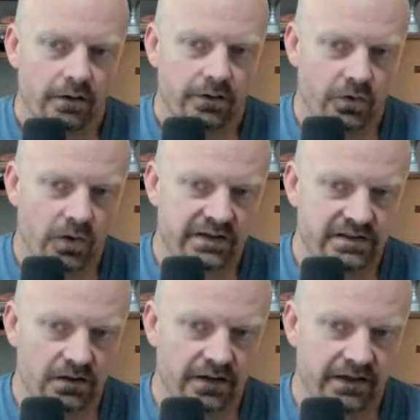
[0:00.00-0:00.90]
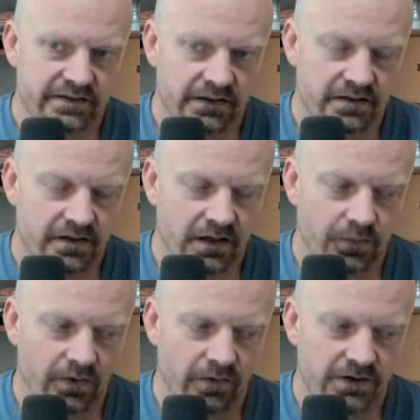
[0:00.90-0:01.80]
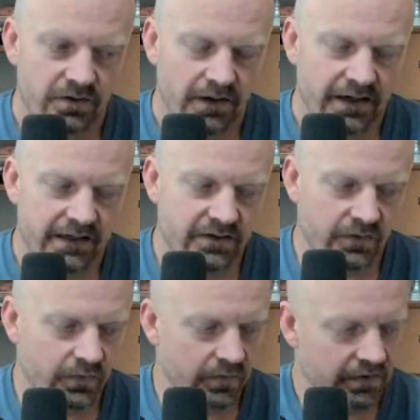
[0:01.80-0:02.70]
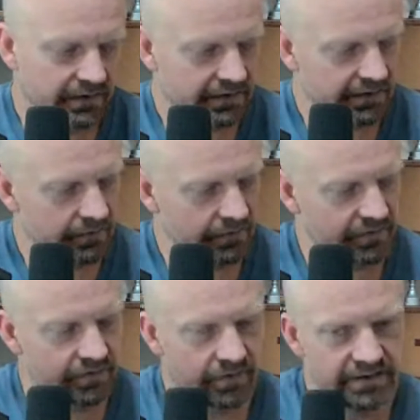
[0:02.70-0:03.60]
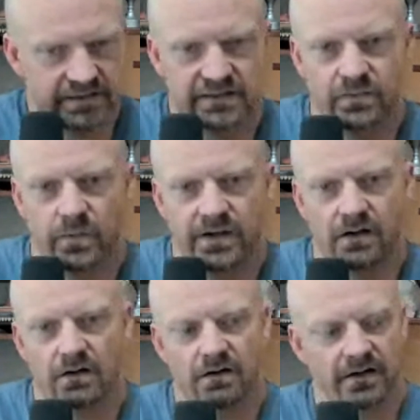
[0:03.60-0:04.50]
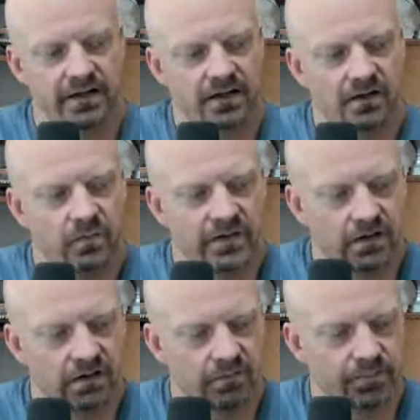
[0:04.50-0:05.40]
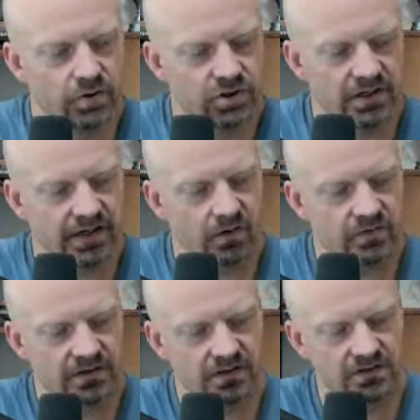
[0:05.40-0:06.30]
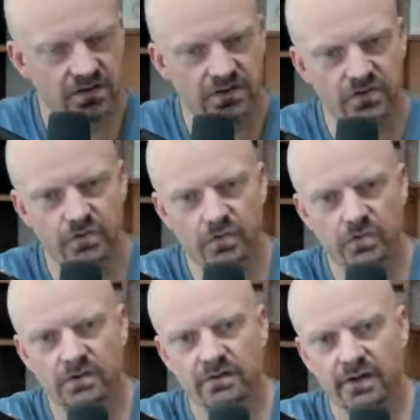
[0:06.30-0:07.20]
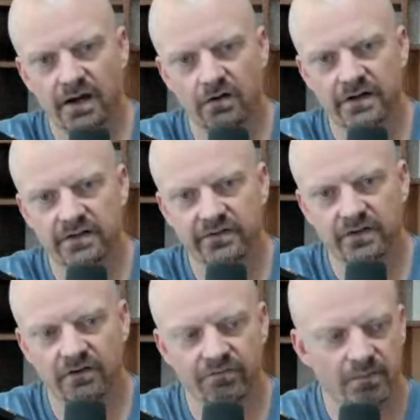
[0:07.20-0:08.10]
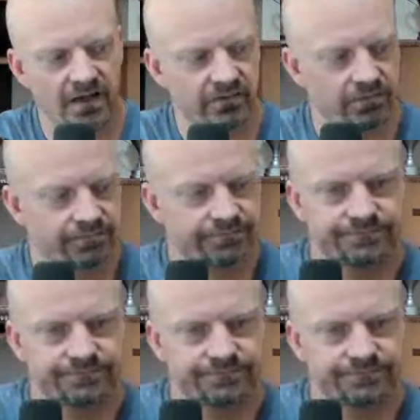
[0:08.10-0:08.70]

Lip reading: do I still like zinc to copper in ratio? I don't really. We are pushing out into new areas of medicine.